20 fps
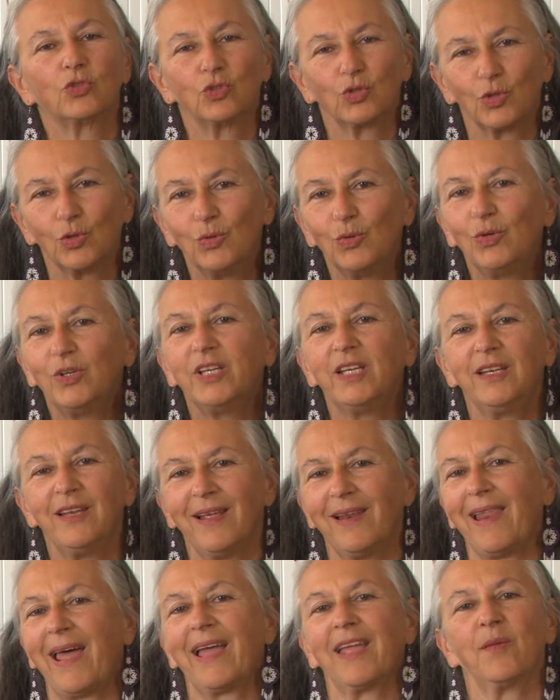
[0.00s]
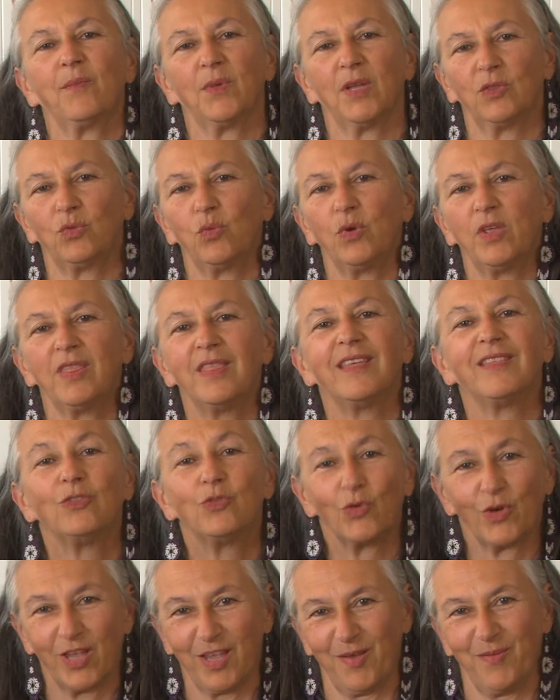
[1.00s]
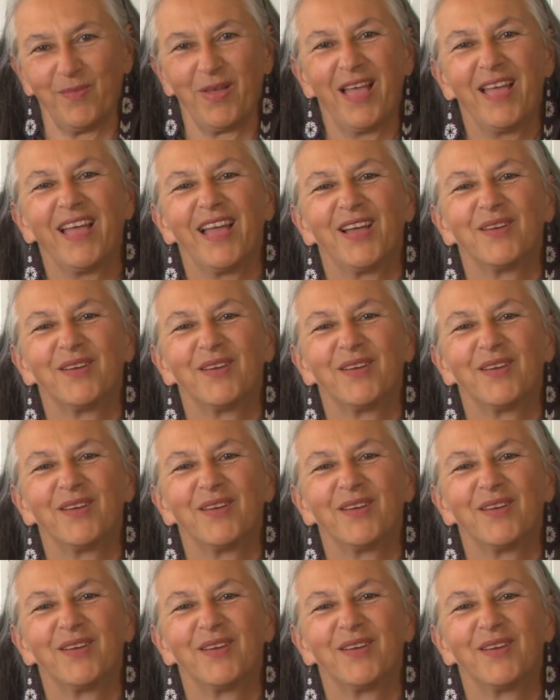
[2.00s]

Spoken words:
truly in alignment with the dream.